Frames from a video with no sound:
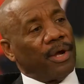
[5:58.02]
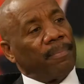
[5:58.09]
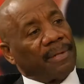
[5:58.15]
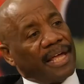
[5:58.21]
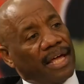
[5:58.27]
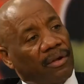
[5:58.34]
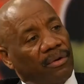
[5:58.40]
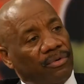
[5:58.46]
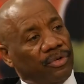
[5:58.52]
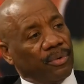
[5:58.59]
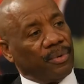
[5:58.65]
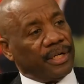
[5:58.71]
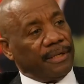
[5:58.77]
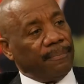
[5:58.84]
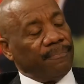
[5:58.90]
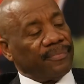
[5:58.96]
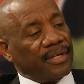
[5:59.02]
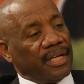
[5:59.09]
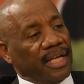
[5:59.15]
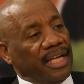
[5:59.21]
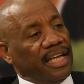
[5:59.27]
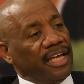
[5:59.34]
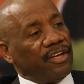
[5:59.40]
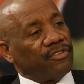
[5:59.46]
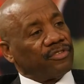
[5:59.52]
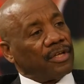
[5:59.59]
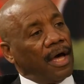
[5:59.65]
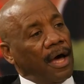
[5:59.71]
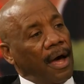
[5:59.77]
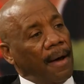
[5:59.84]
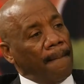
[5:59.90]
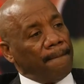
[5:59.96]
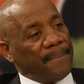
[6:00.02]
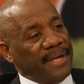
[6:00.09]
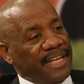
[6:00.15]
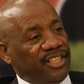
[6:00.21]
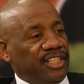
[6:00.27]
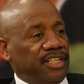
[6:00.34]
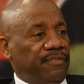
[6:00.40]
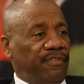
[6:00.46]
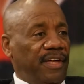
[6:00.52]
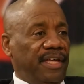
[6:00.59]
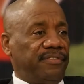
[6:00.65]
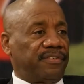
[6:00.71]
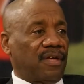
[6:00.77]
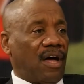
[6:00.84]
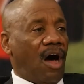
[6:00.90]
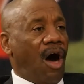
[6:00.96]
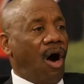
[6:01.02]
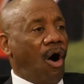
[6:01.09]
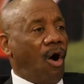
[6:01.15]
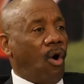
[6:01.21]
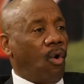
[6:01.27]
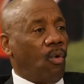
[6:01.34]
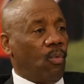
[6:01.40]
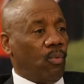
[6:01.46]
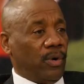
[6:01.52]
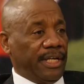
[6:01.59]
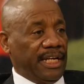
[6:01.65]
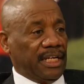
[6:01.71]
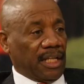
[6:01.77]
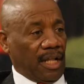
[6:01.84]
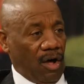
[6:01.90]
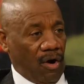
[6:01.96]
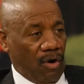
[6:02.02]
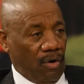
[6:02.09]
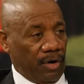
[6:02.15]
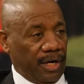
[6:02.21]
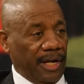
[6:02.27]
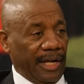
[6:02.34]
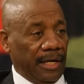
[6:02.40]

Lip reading: plan on doing is pitch events all week long,